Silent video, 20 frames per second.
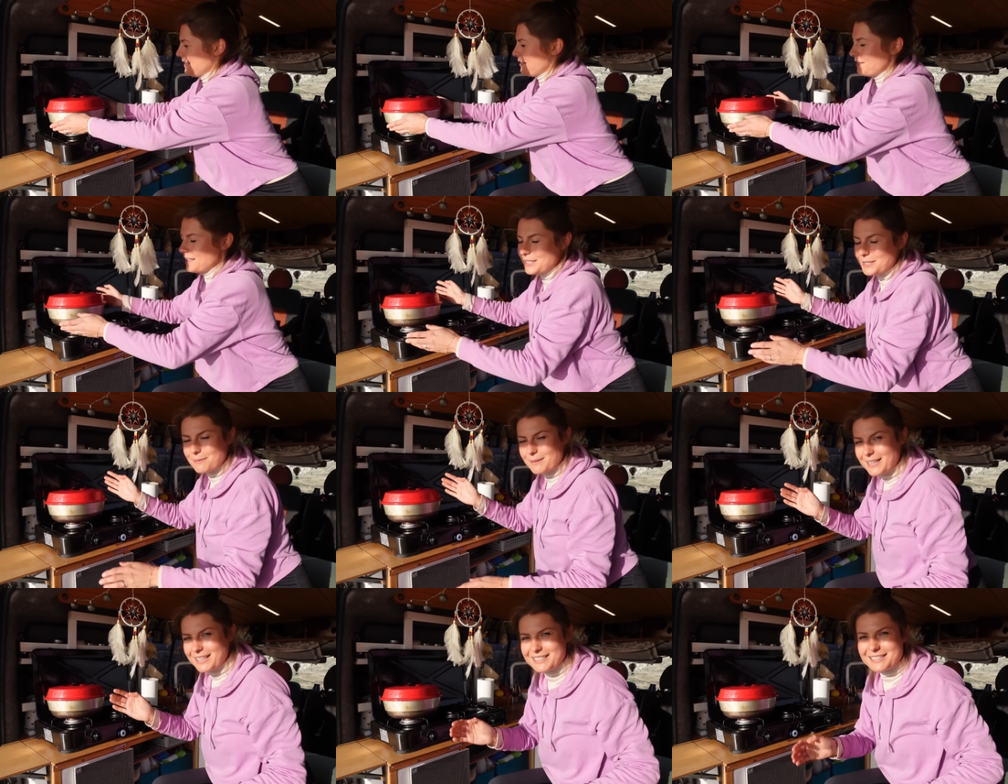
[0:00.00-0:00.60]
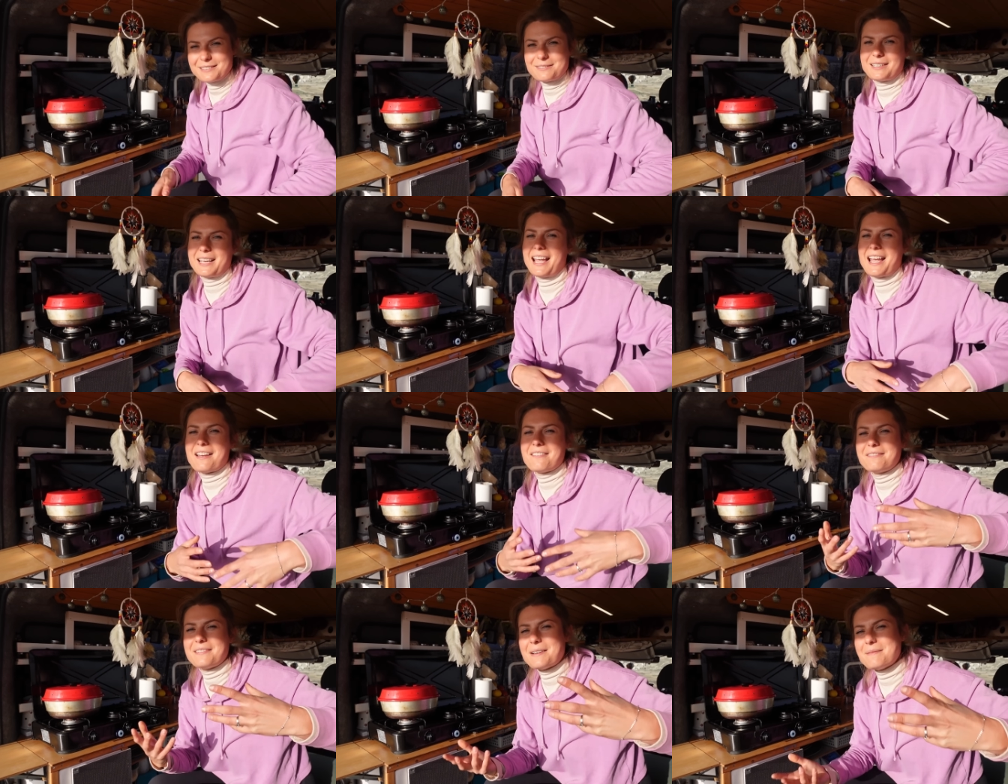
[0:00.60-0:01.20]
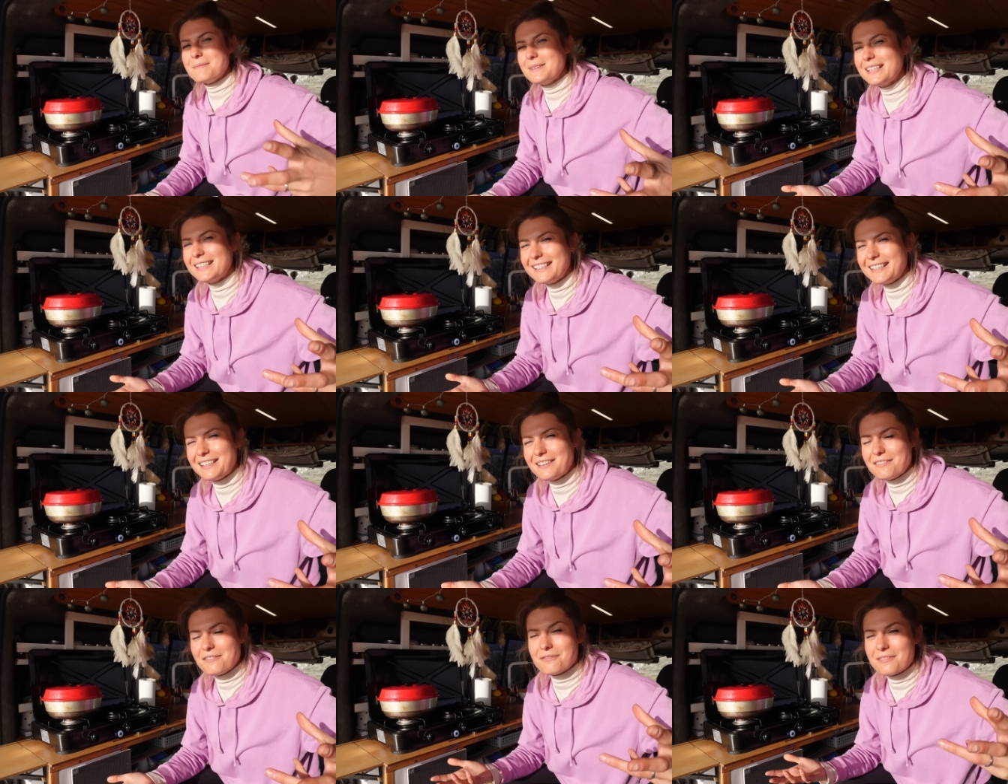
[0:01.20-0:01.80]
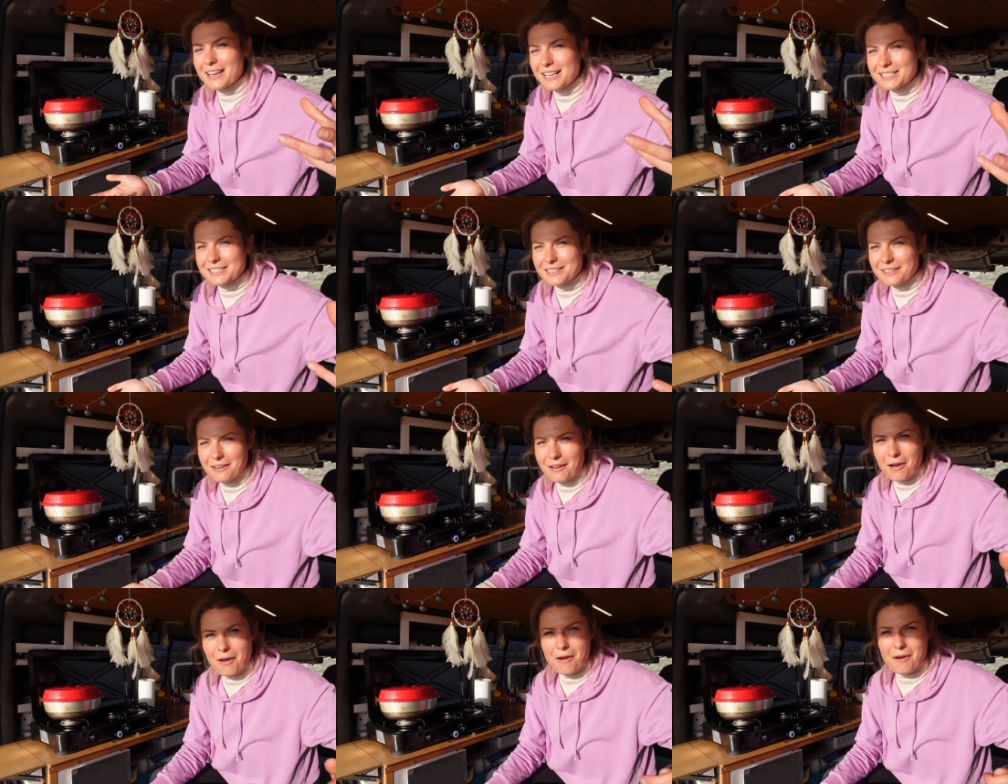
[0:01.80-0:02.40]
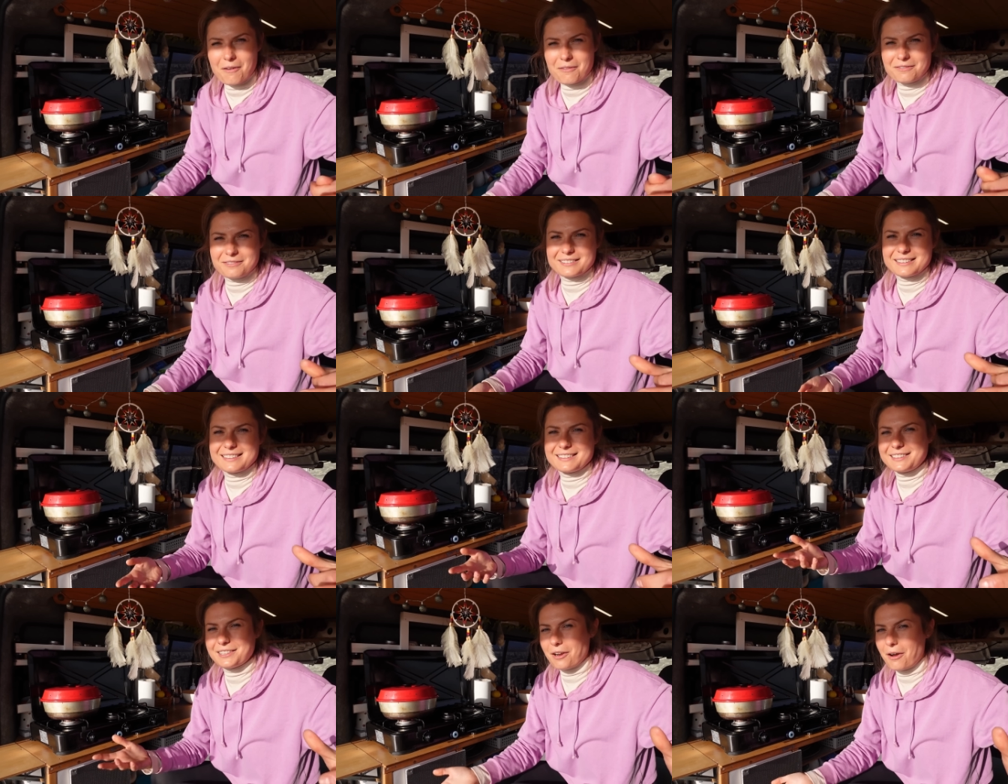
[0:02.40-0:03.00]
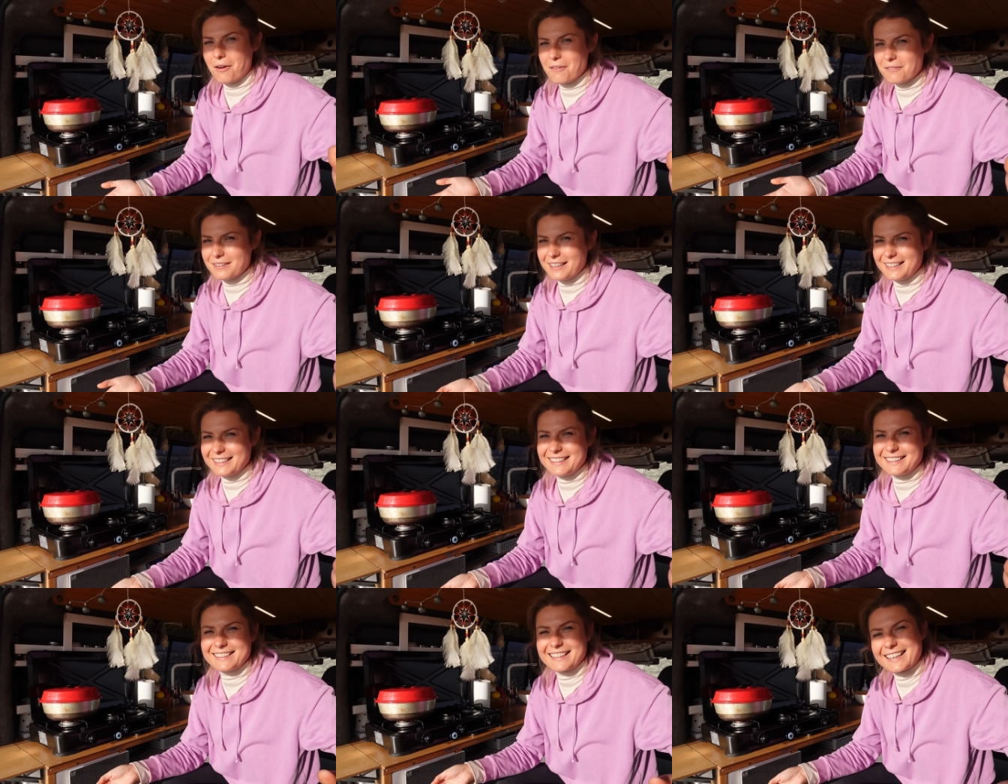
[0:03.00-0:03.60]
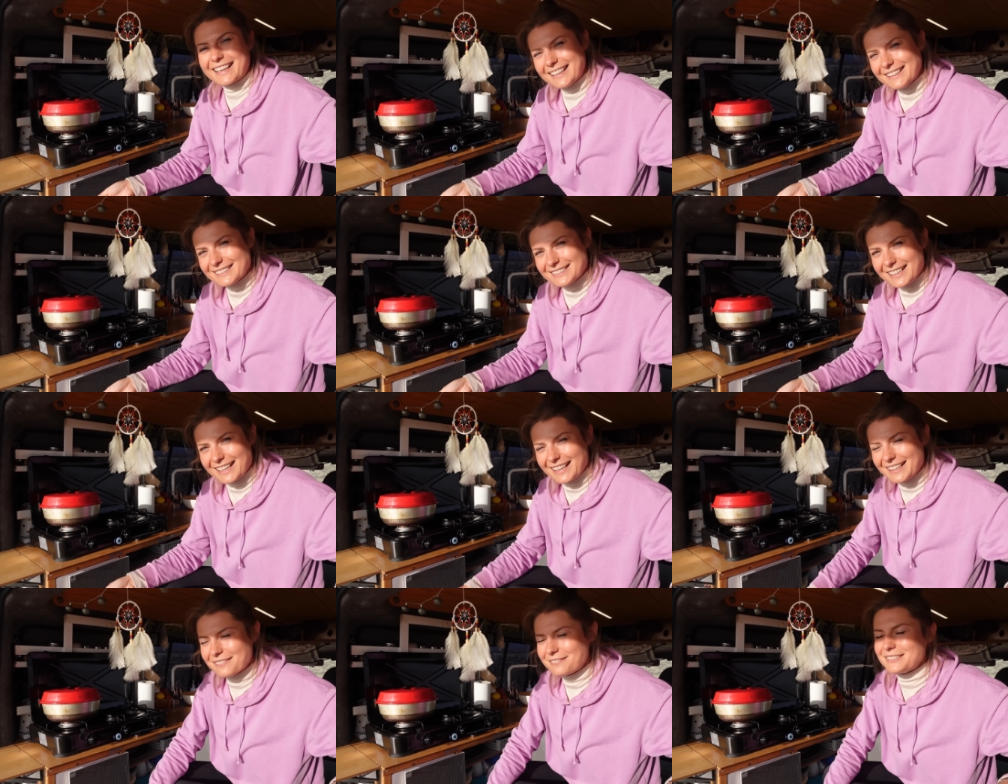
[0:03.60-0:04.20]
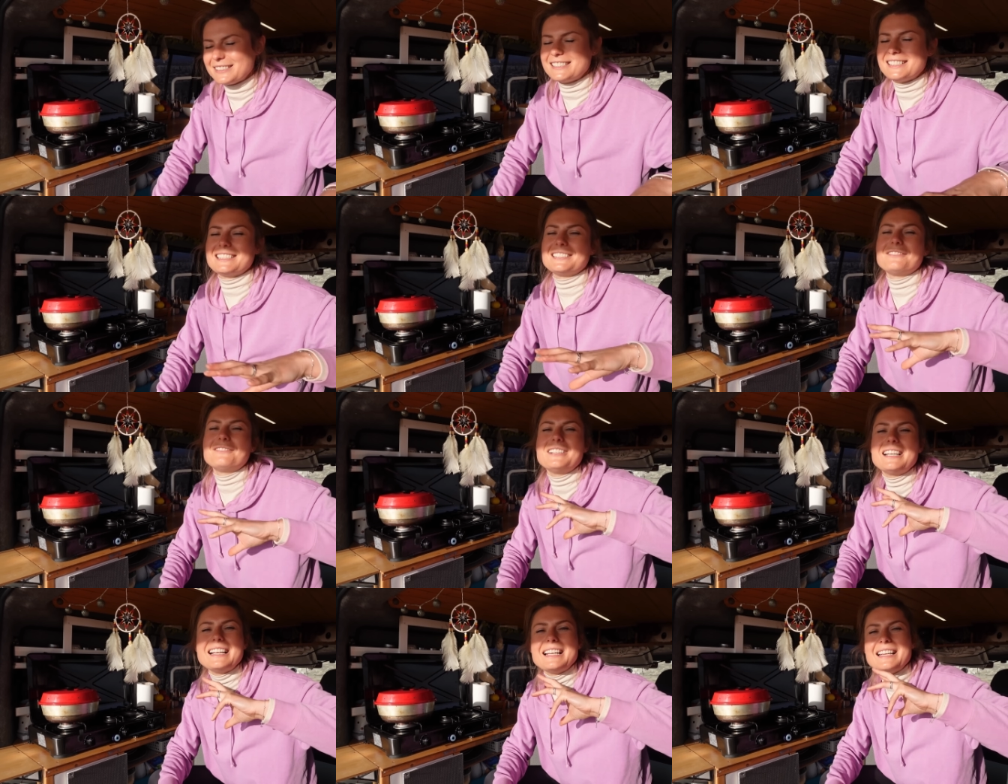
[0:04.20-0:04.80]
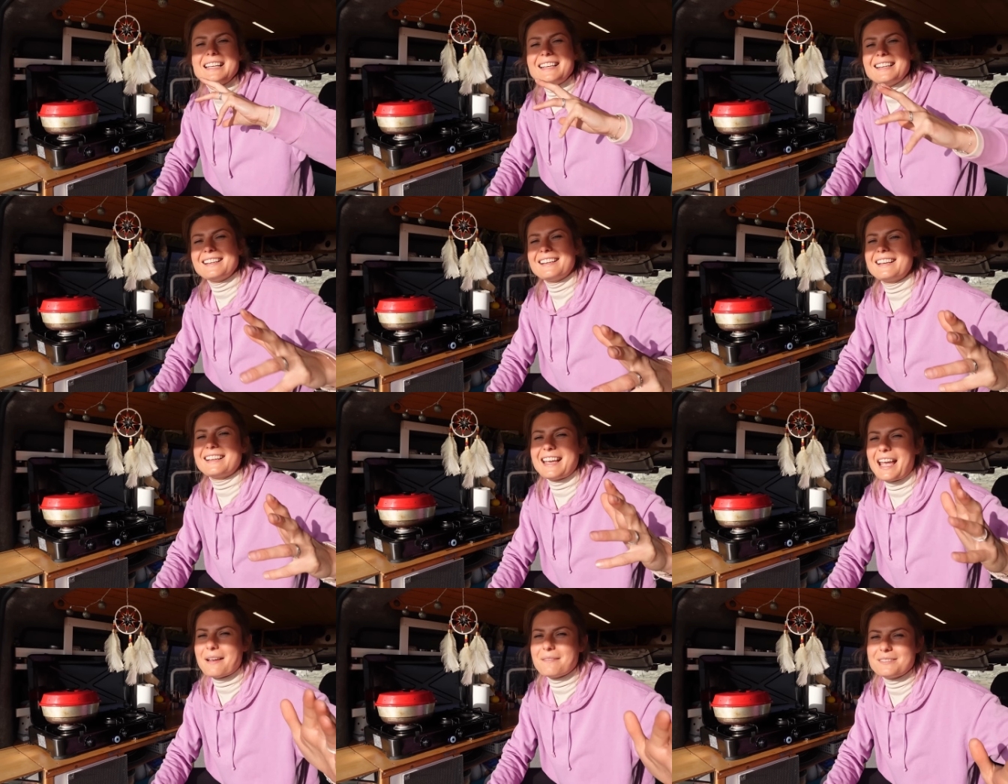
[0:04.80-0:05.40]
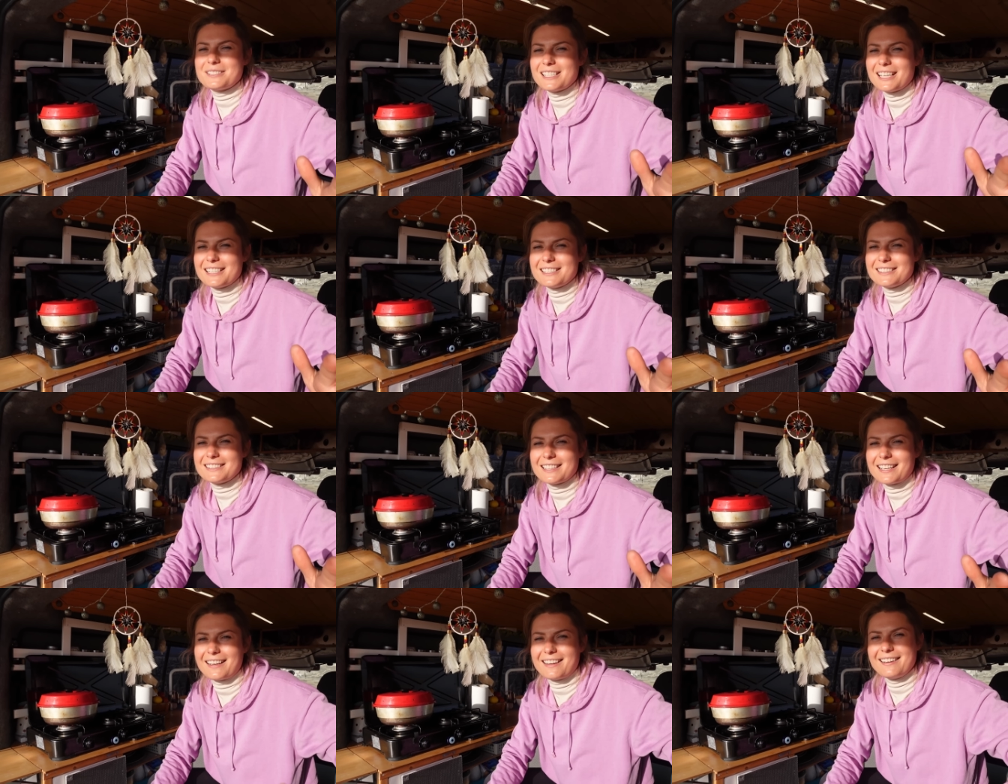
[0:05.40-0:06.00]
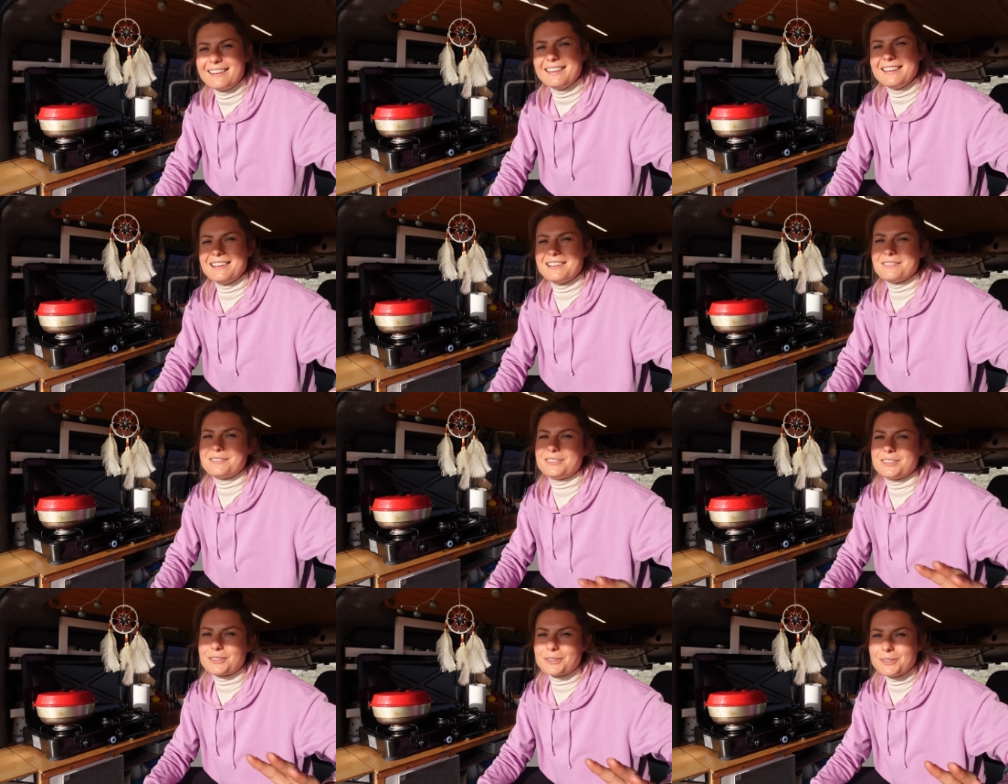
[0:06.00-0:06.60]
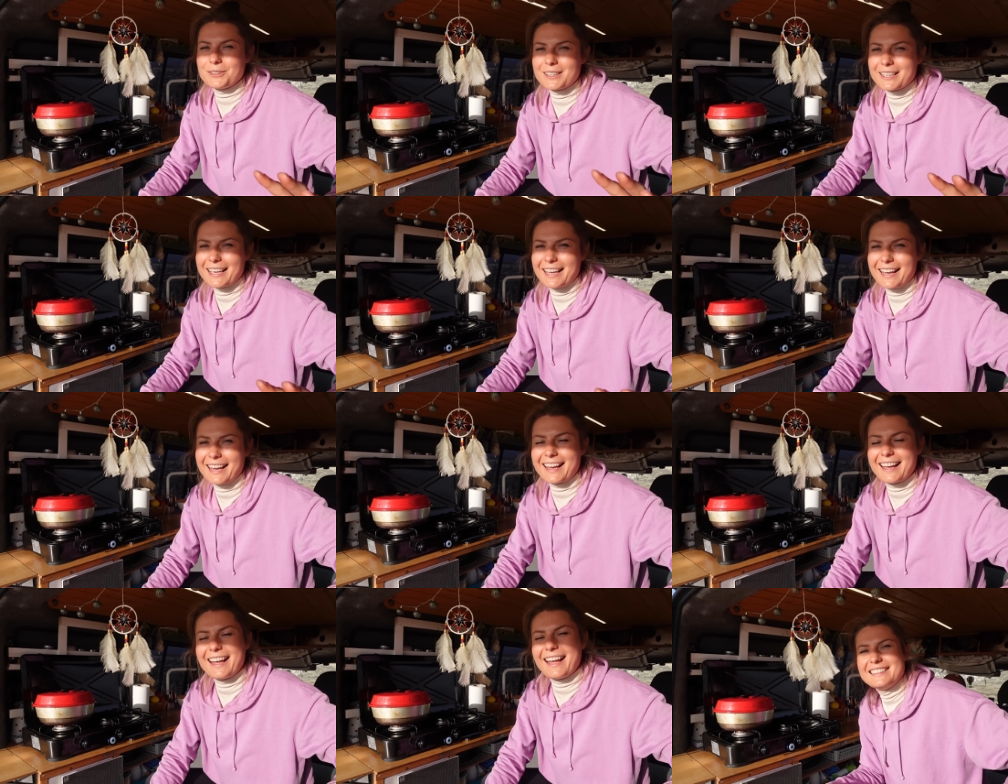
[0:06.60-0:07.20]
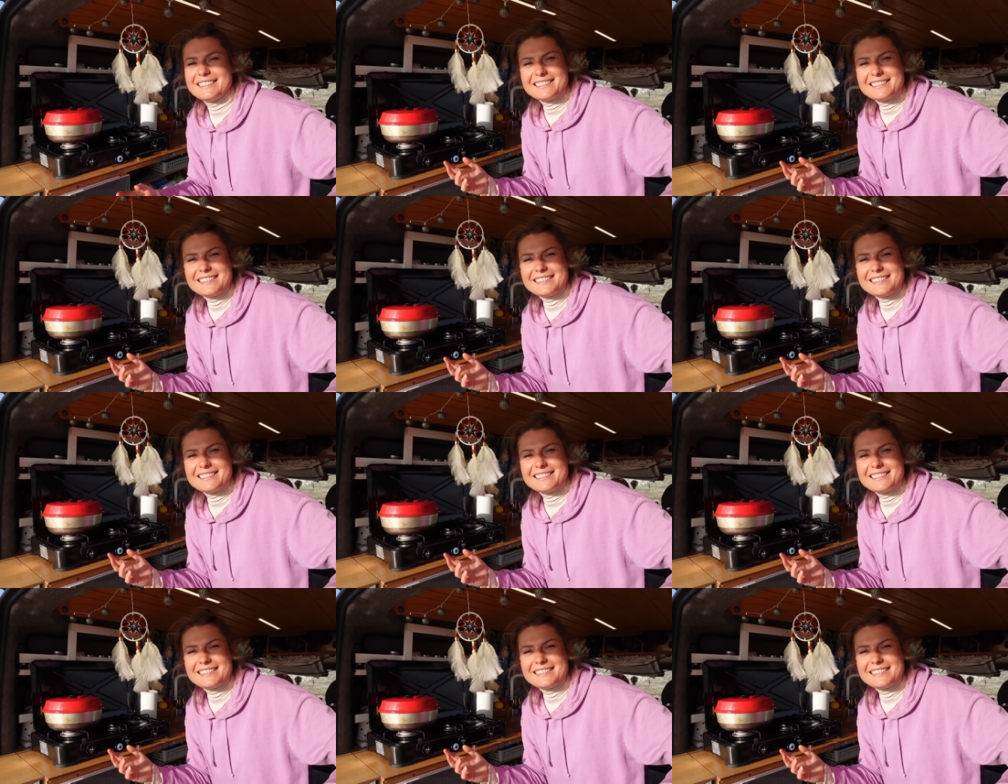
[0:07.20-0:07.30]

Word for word: which means we have a mini version of the oven in the kitchen, which is really game changer for cooking.